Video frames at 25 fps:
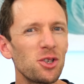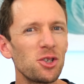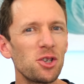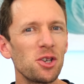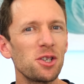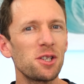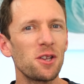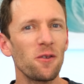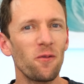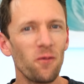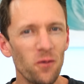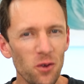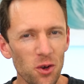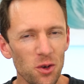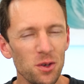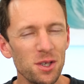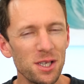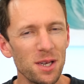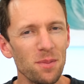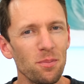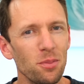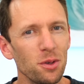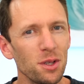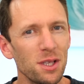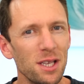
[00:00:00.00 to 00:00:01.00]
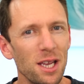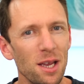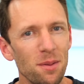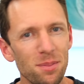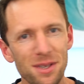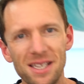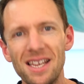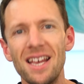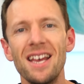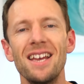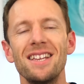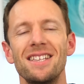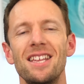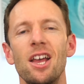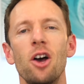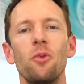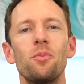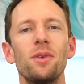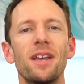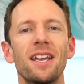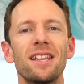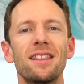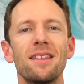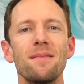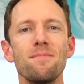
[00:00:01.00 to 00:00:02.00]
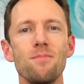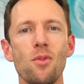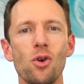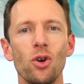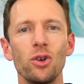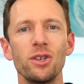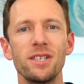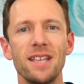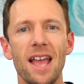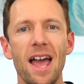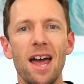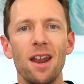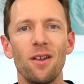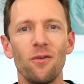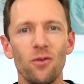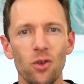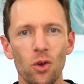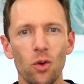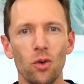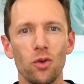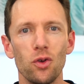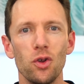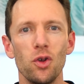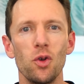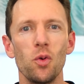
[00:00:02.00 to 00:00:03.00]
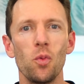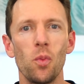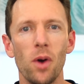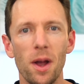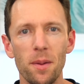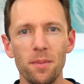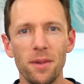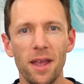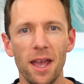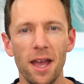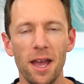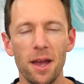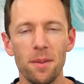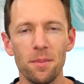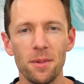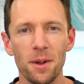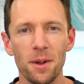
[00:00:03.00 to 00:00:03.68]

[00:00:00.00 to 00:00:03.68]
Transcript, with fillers: are just a few simple tips to help you get the most out of your new webcam.